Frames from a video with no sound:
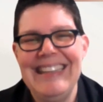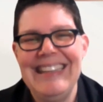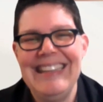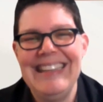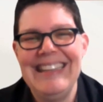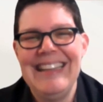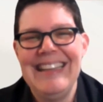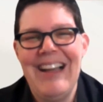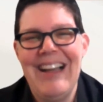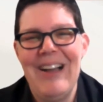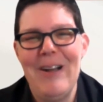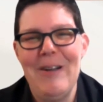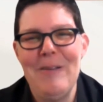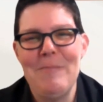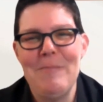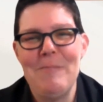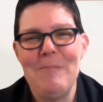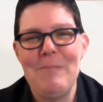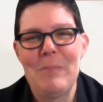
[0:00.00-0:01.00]

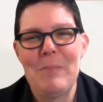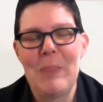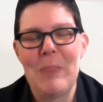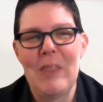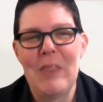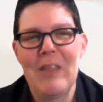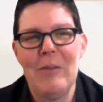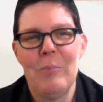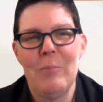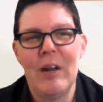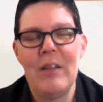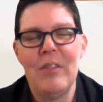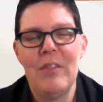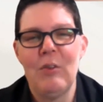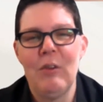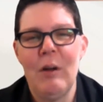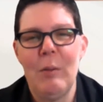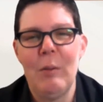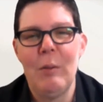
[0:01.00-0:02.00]
um, but I
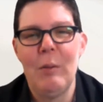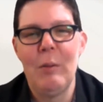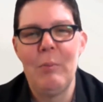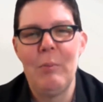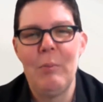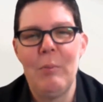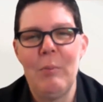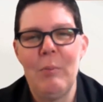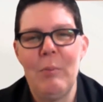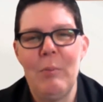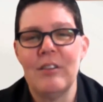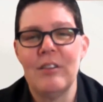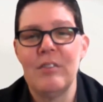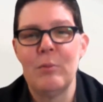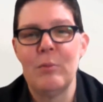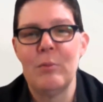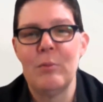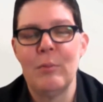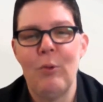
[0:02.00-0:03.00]
think representation is super
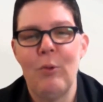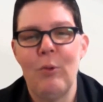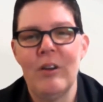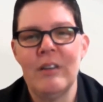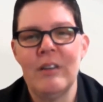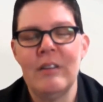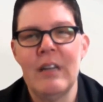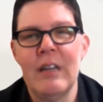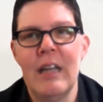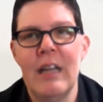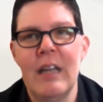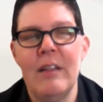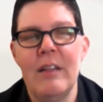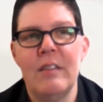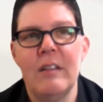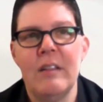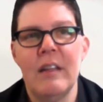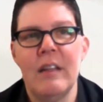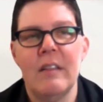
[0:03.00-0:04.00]
important, and I
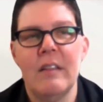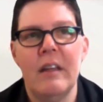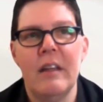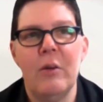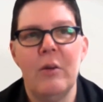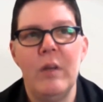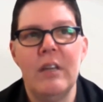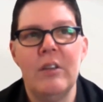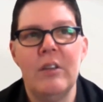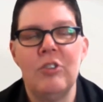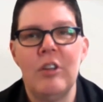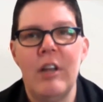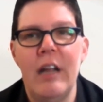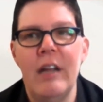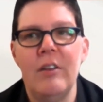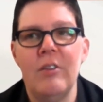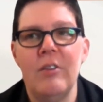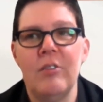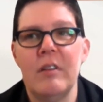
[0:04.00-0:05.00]
think that we can
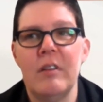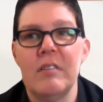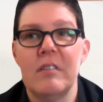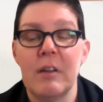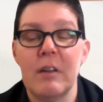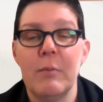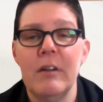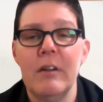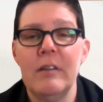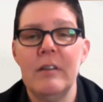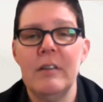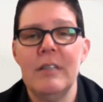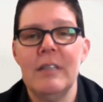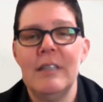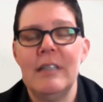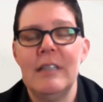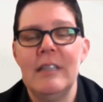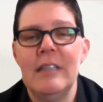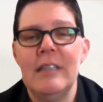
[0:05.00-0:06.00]
change the stigma